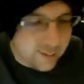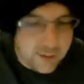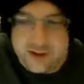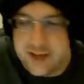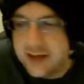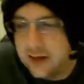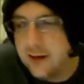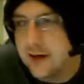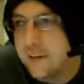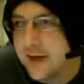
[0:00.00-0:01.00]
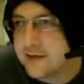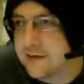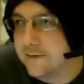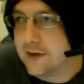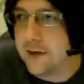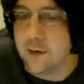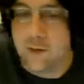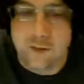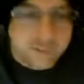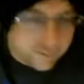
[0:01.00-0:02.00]
particularly massive in
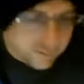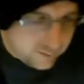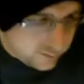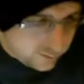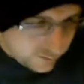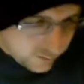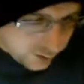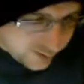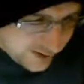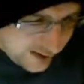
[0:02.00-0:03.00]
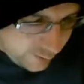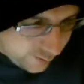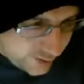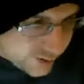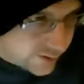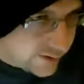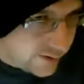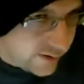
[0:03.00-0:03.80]
those table options.